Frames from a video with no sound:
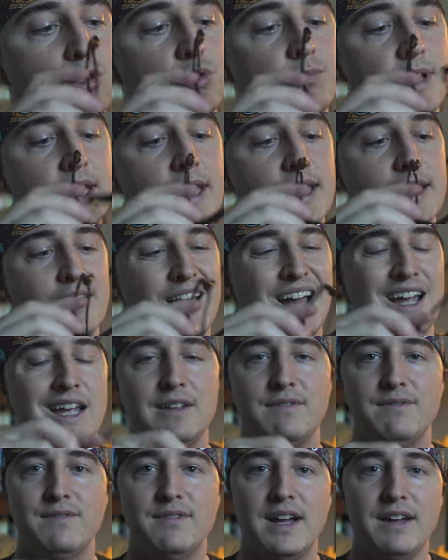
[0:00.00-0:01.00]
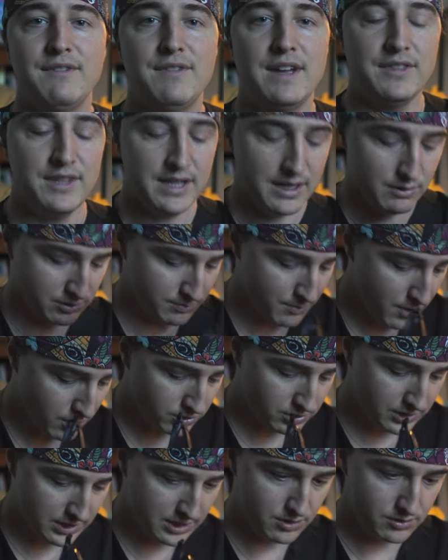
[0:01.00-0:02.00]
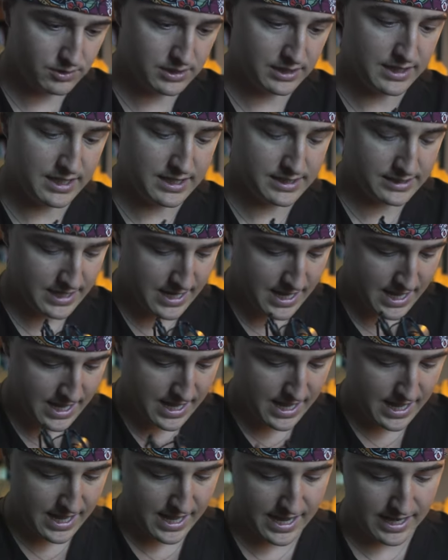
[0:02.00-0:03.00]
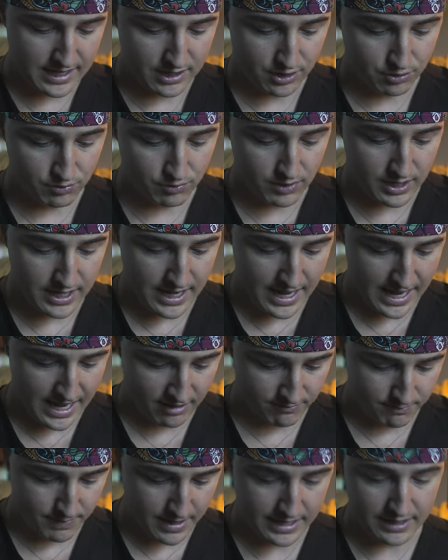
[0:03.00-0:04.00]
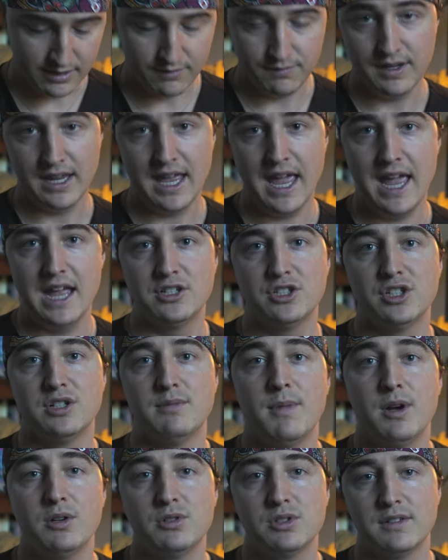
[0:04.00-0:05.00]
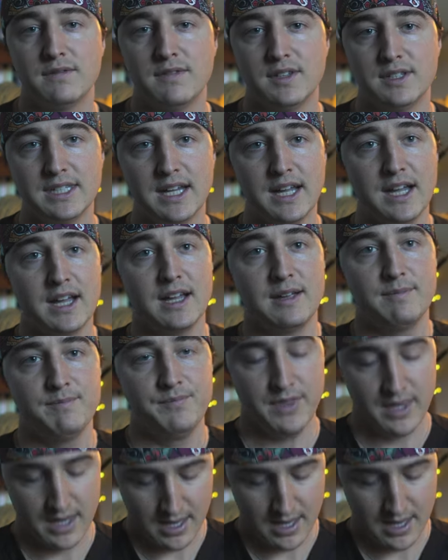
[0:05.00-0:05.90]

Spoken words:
loupe, and I found that I was mostly using these at a 3.5 magnification most of the time.